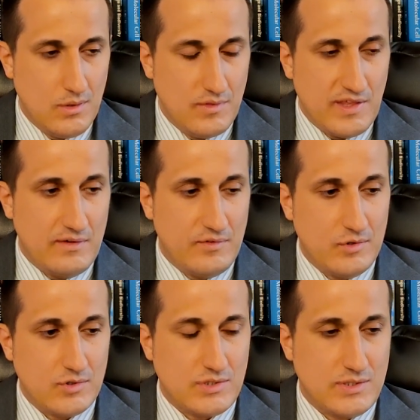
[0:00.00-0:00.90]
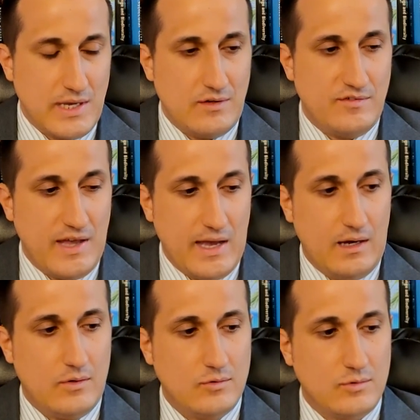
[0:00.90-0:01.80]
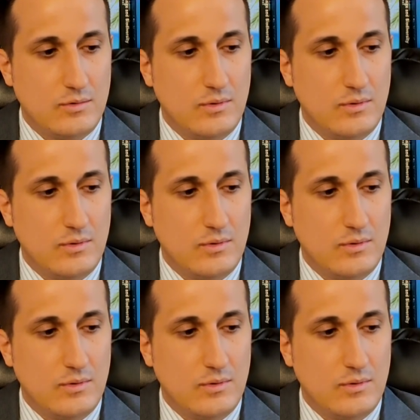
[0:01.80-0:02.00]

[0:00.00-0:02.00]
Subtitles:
think for yourself how,